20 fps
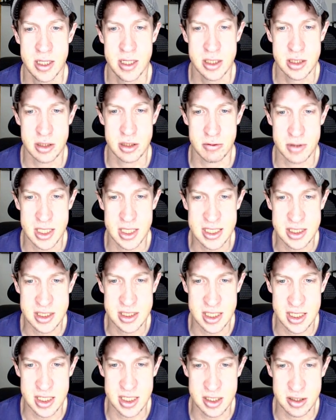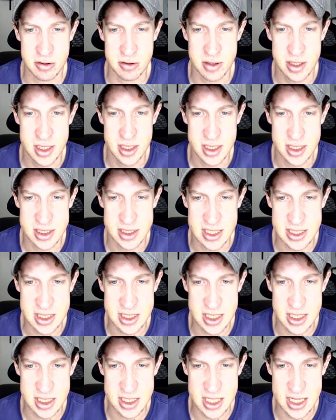So what that's going to do is that's
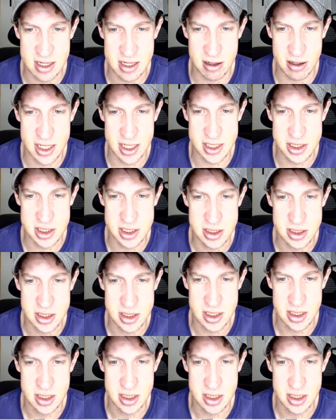going to take our edges